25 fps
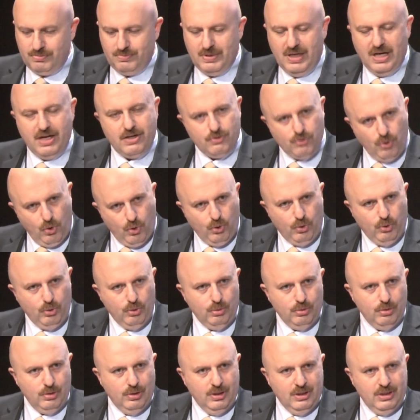
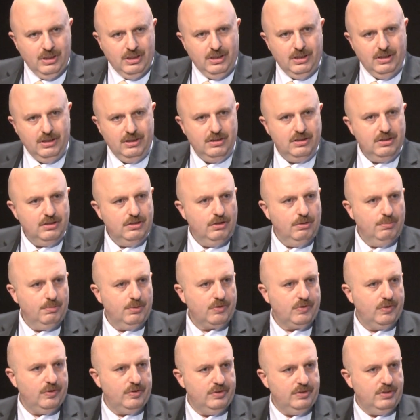role in the
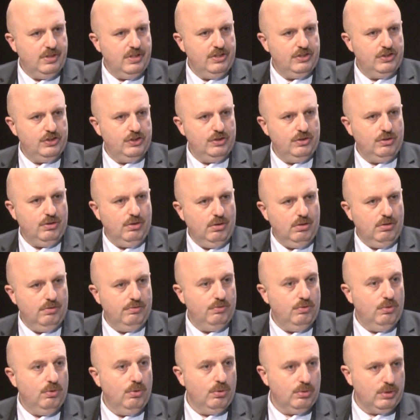democratization
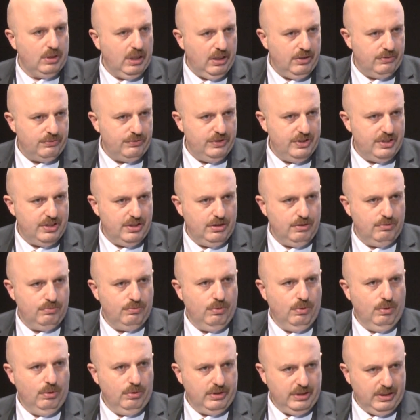of all countries in the
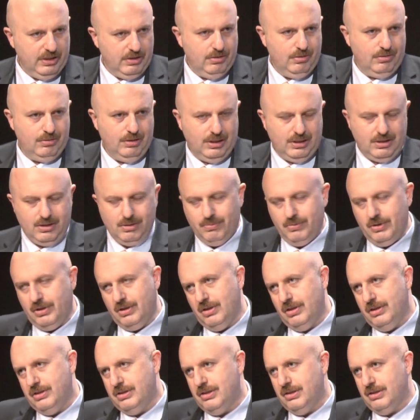world, including the
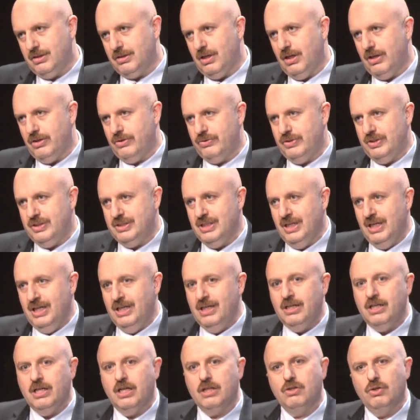Middle Eastern countries,
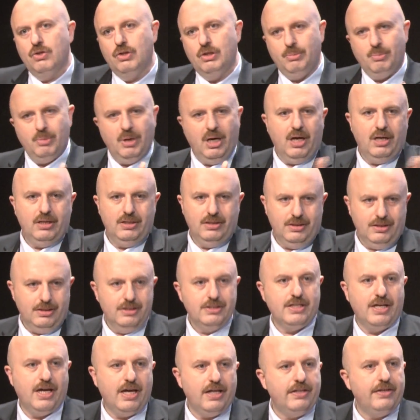not only by
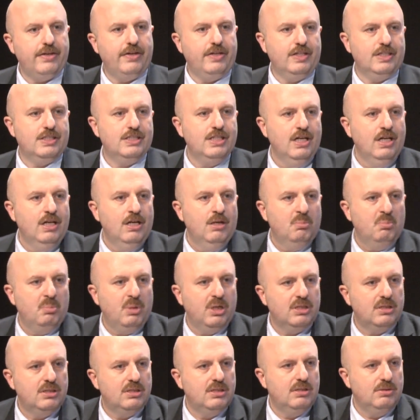these gatherings,
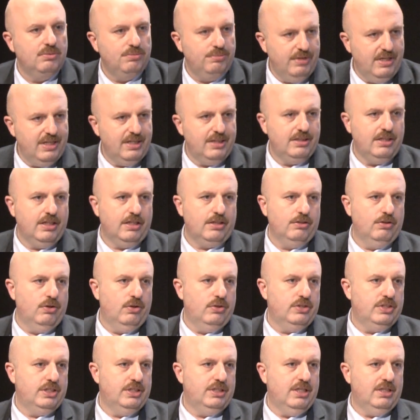but the very
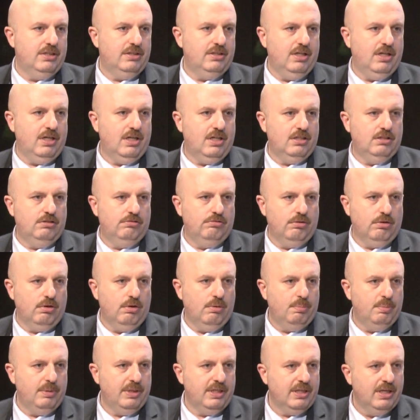technology that they are
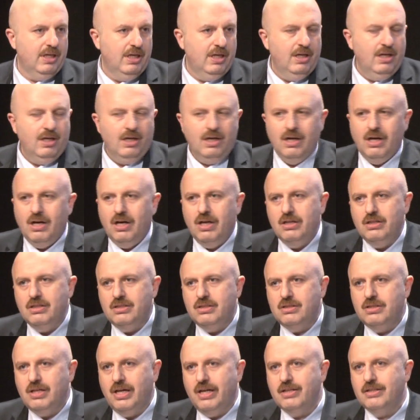developing. I
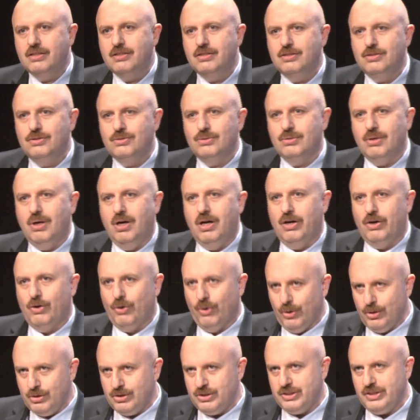thank to our
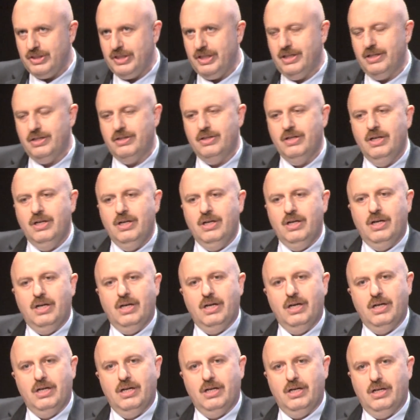hosts here
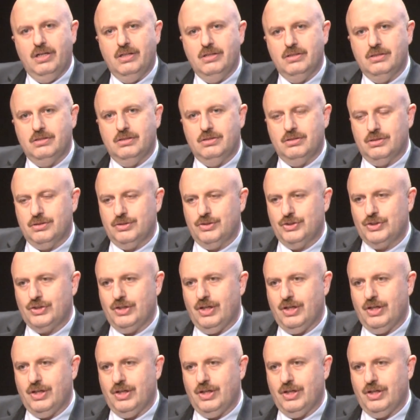and the Turkish